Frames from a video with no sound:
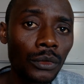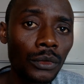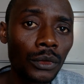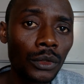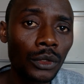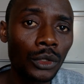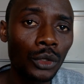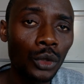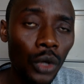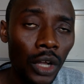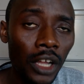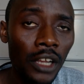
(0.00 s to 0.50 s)

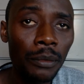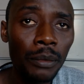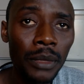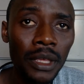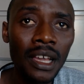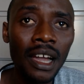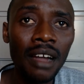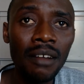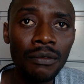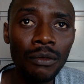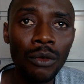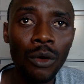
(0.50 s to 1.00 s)
you and me
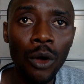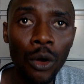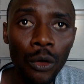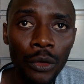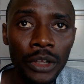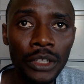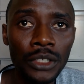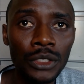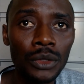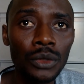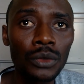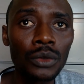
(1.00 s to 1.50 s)
have
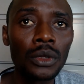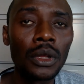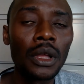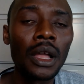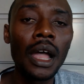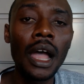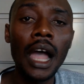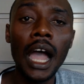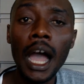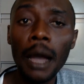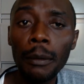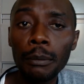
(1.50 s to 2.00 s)
always
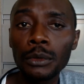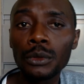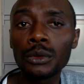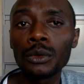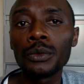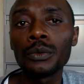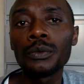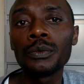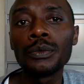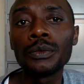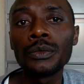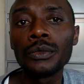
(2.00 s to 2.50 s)

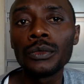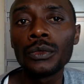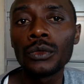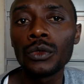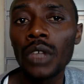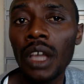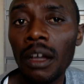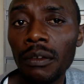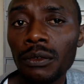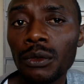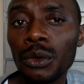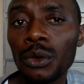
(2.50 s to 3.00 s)
you
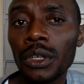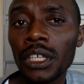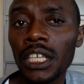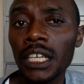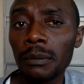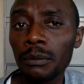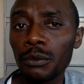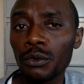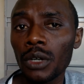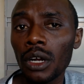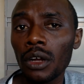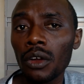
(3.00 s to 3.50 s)
have to
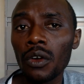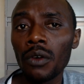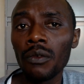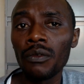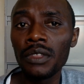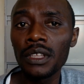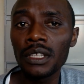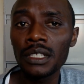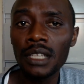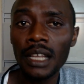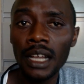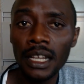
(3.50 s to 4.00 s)
keep track of
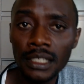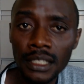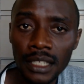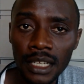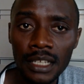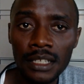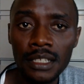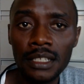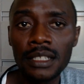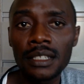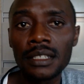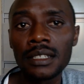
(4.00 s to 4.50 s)
these
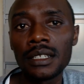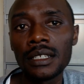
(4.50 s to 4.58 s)
hazards